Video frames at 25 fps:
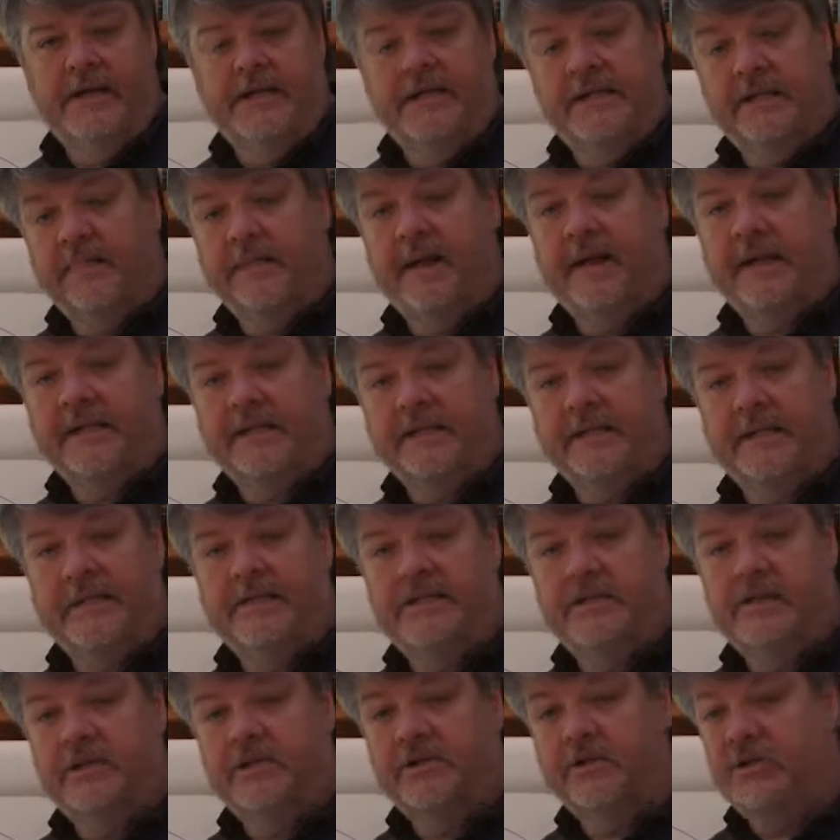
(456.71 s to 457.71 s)
to make the
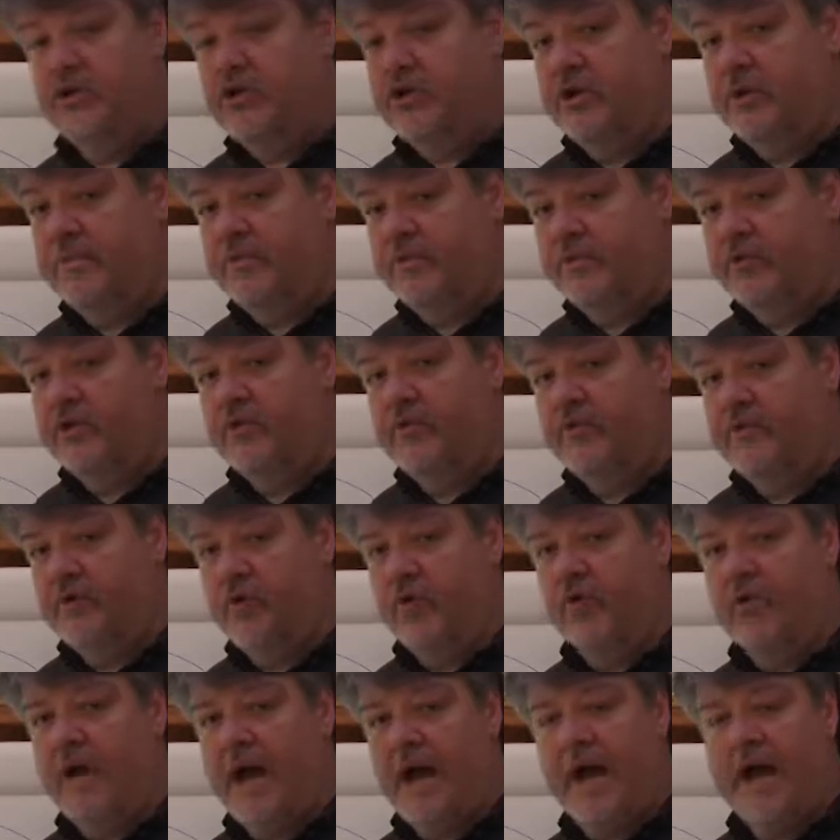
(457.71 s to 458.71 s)
decisions to improve
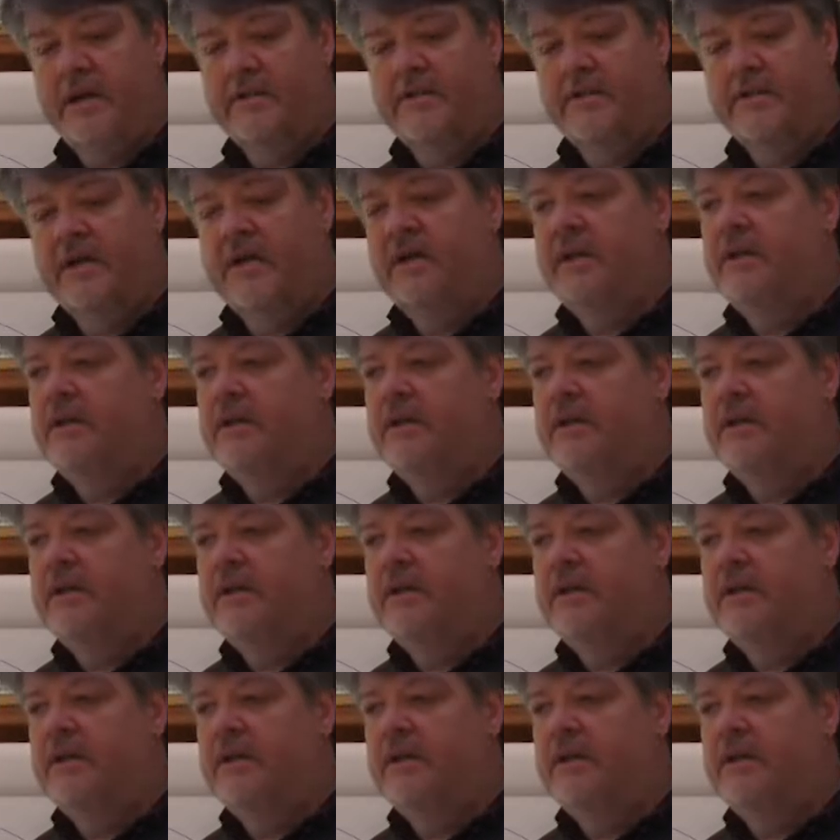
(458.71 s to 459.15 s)
your odds?